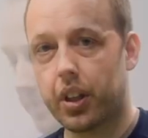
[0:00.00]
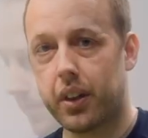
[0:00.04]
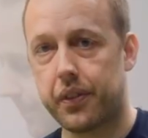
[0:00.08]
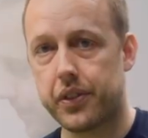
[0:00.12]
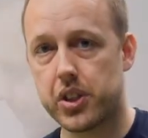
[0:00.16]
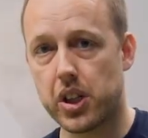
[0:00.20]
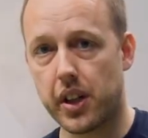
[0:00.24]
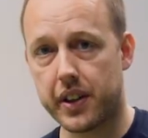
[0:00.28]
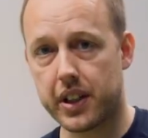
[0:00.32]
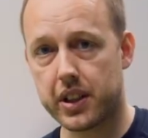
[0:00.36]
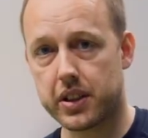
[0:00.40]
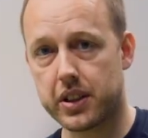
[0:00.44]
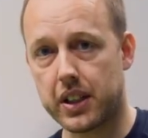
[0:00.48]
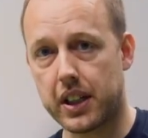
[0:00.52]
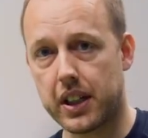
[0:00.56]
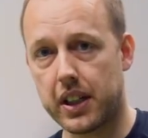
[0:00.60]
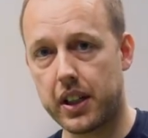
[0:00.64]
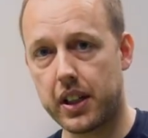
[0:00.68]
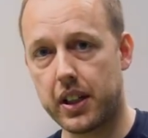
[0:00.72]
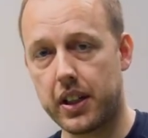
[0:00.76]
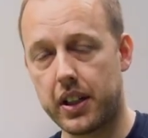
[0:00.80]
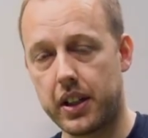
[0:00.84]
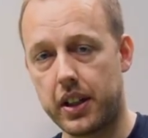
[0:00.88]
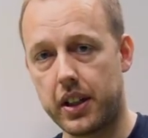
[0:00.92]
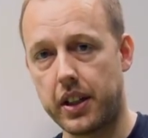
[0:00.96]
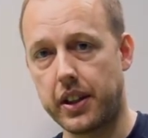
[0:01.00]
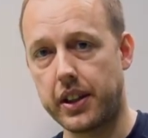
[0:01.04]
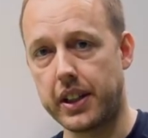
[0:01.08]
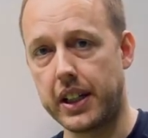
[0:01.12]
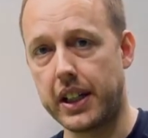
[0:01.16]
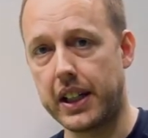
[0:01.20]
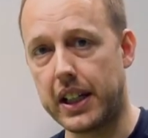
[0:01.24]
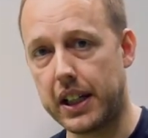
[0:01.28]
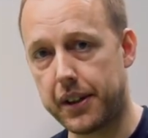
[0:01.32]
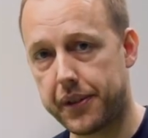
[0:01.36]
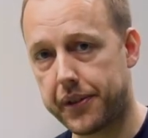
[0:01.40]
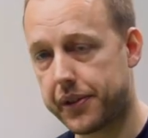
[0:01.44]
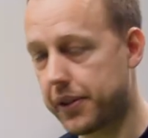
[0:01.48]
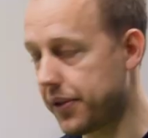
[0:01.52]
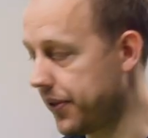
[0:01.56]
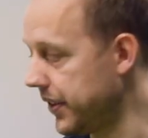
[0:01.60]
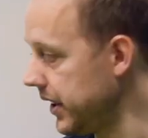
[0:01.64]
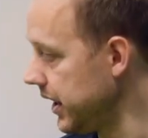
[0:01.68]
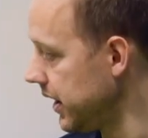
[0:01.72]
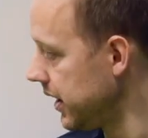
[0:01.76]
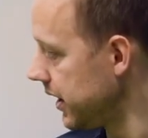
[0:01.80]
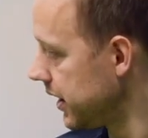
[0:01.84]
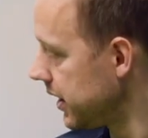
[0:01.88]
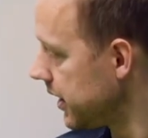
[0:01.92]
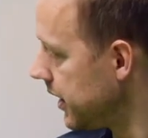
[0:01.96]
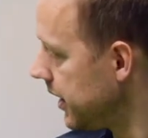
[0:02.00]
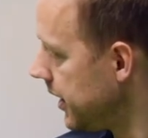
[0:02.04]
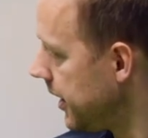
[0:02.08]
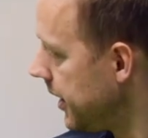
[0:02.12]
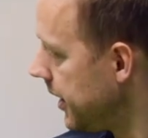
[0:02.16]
The other side, the left field,